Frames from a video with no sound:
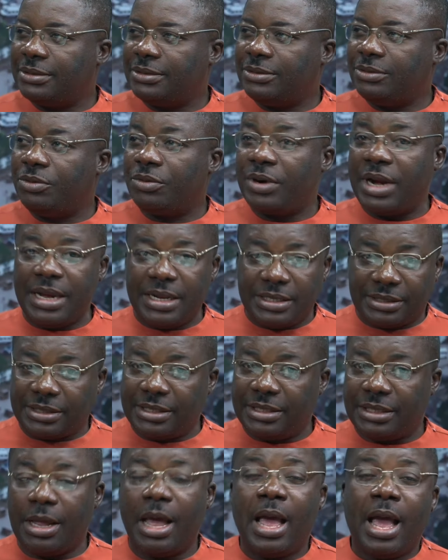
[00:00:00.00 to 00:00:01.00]
You rarely
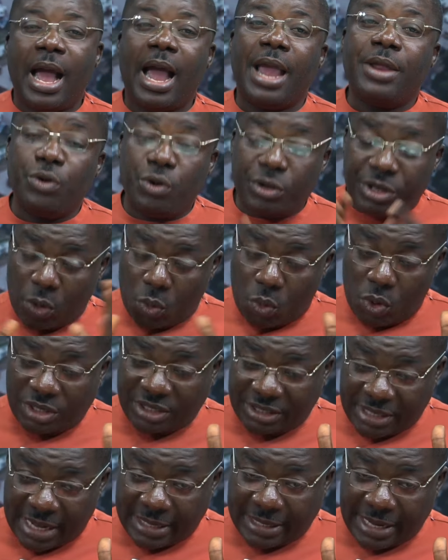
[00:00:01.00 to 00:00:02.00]
see that. I know they
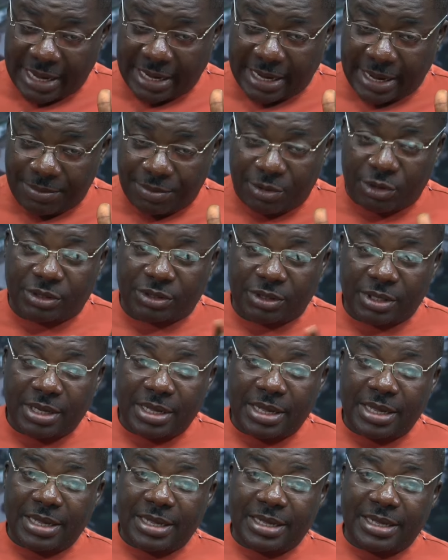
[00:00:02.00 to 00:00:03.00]
wash their tanker, but
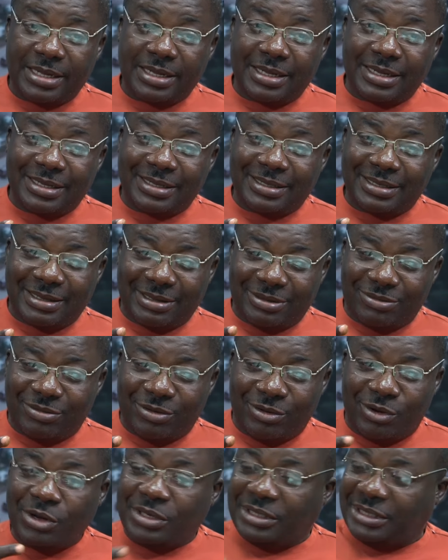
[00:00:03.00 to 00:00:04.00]

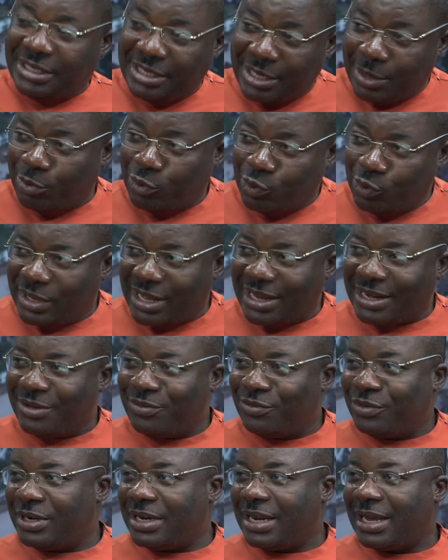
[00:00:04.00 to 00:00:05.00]
you don't see them do that
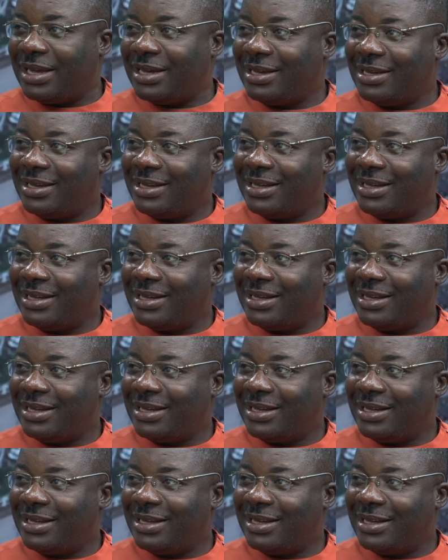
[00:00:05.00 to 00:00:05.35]
every day.